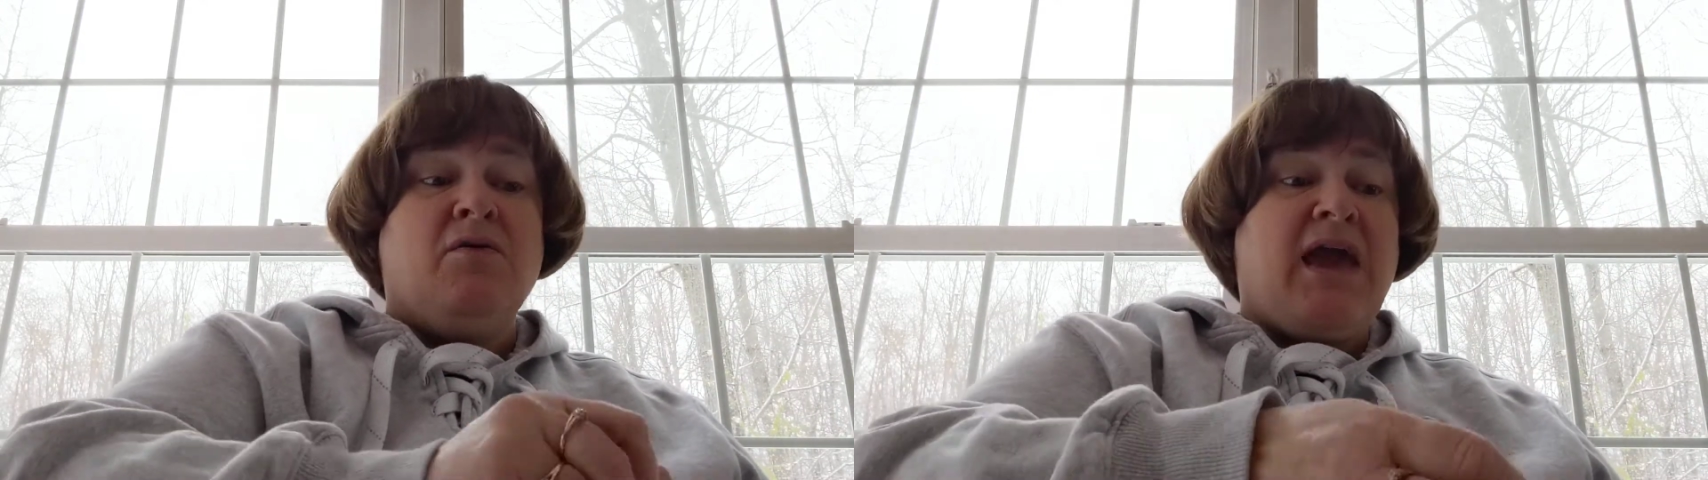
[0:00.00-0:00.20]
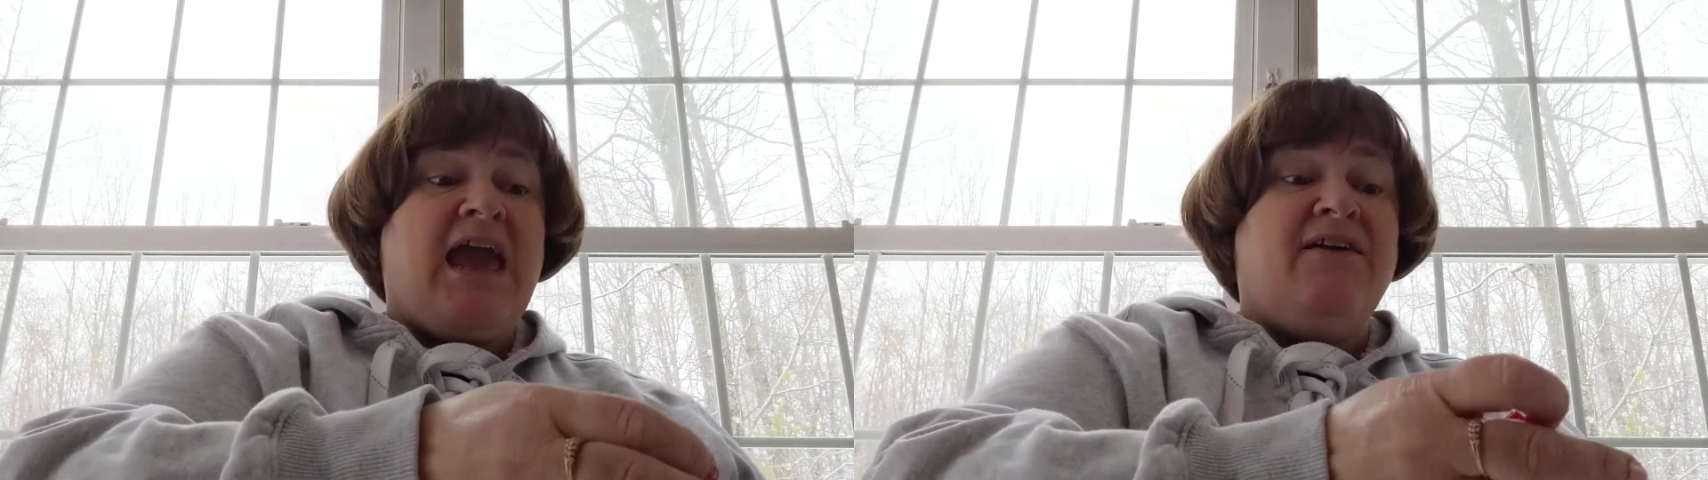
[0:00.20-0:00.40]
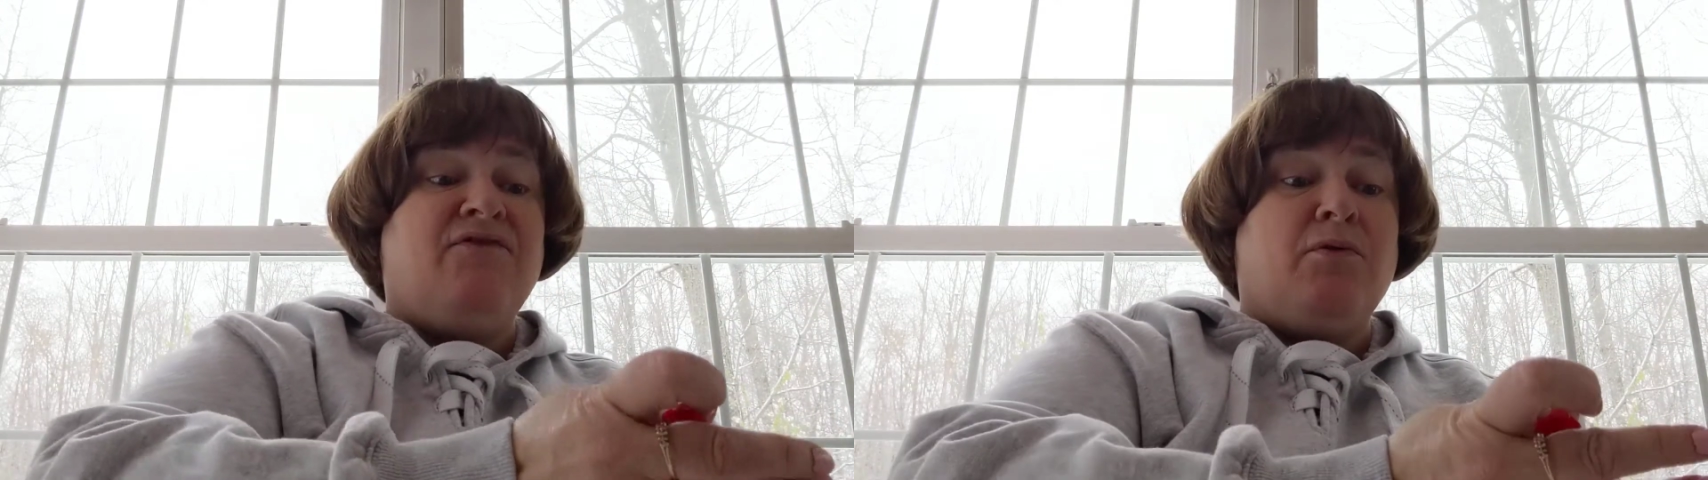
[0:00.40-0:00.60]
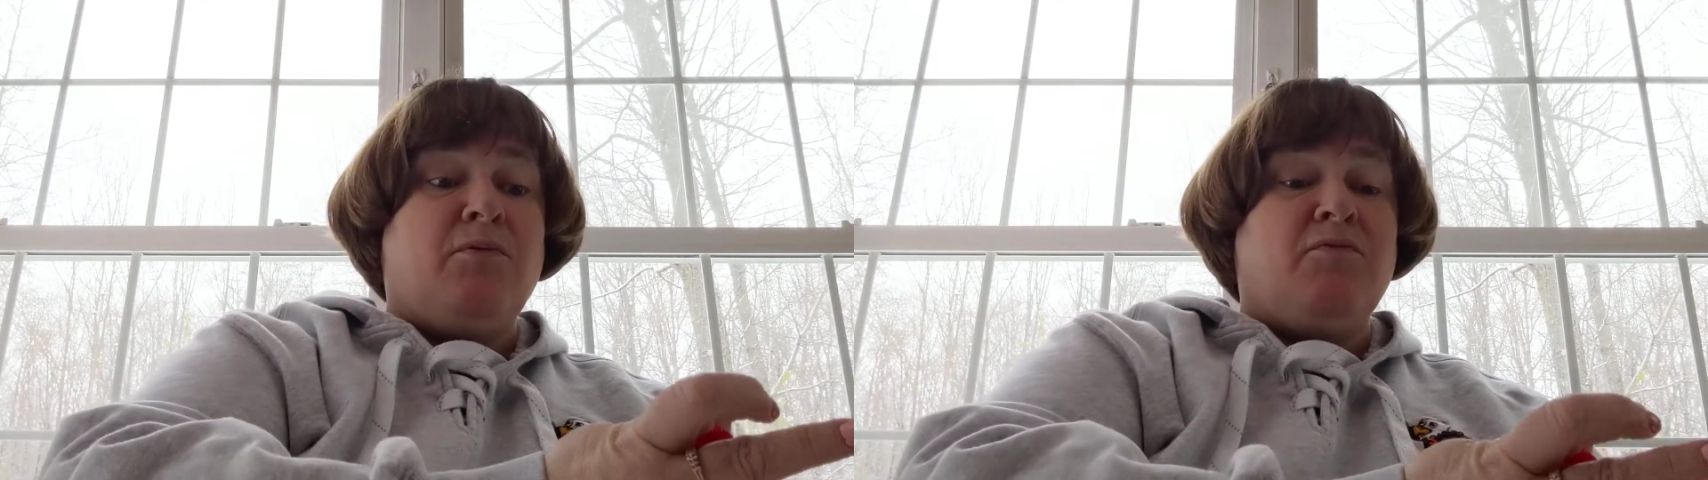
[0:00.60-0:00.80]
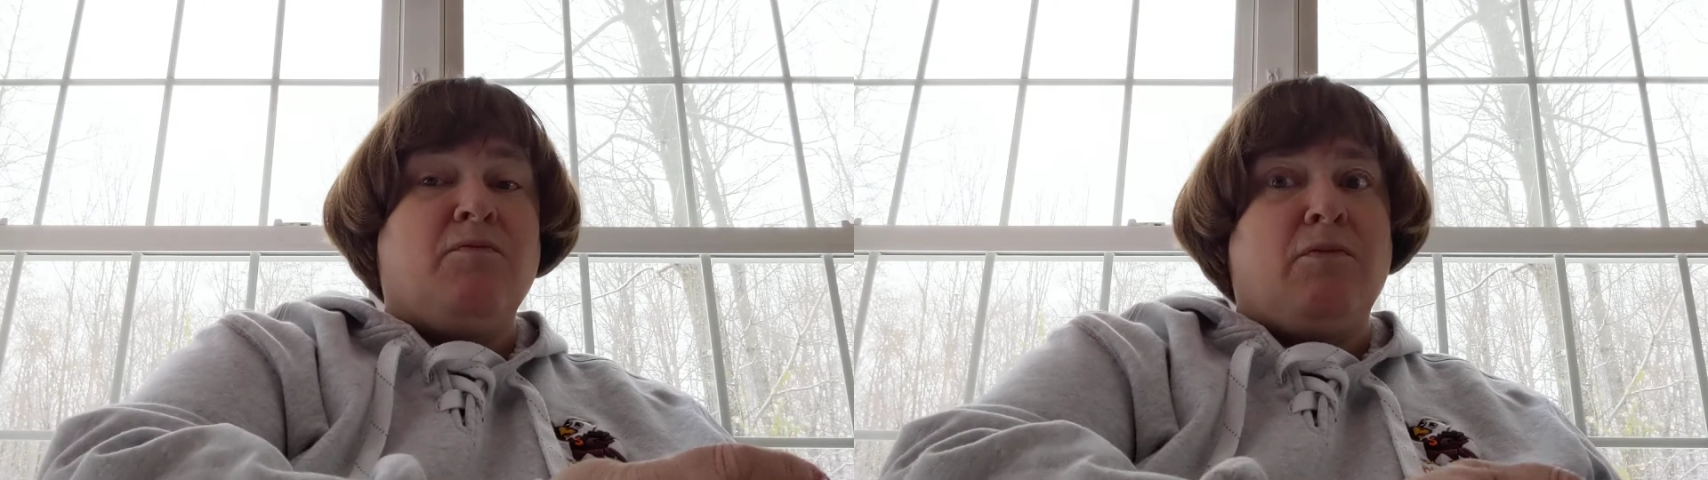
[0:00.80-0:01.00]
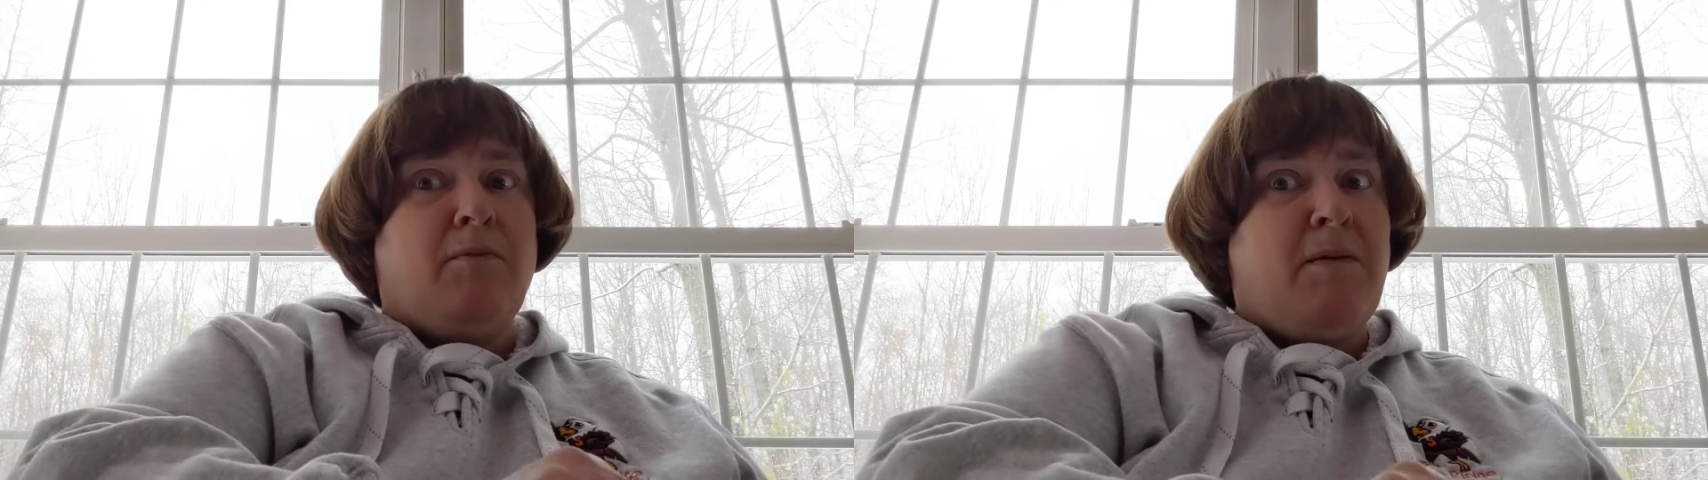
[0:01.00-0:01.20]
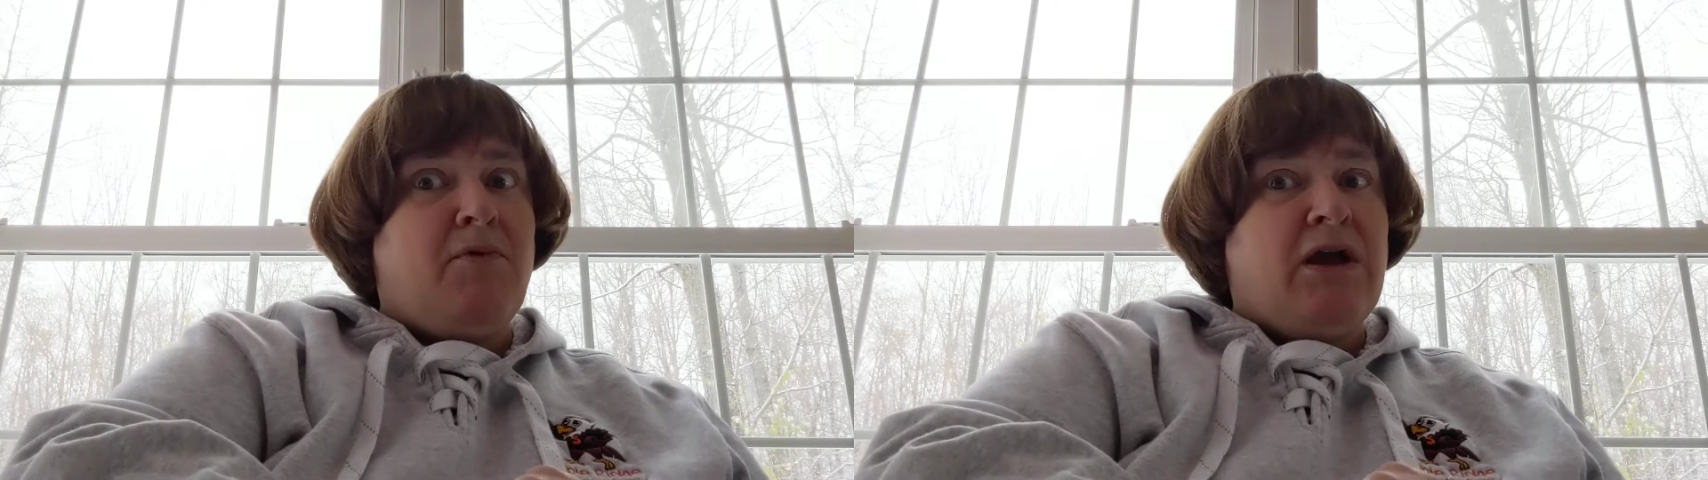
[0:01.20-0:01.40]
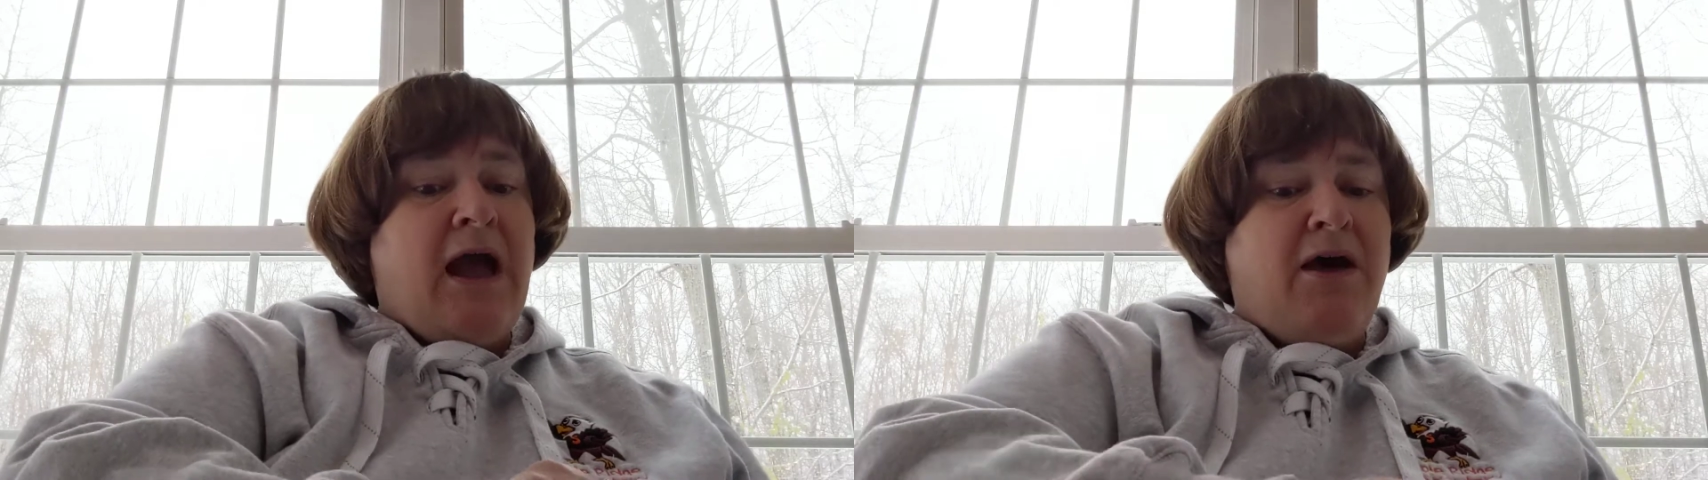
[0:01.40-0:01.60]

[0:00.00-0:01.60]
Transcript: Okay, if you're remembering